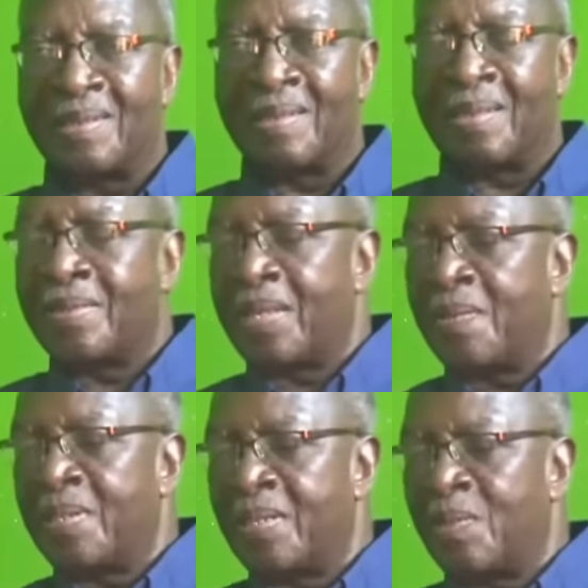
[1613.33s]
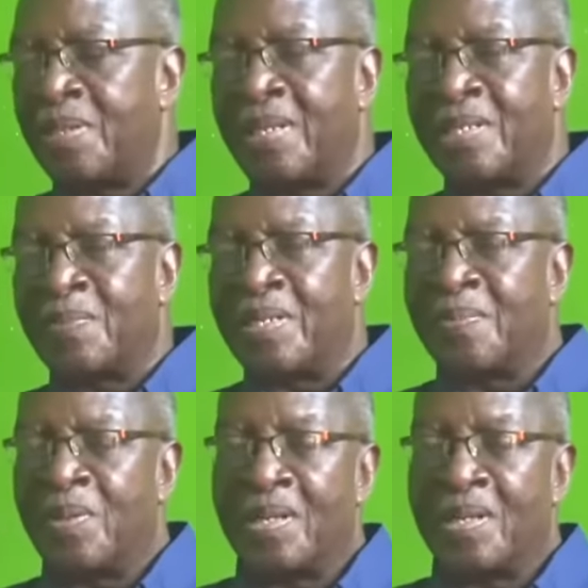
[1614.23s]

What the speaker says: It's there in the Odi Nationalist book.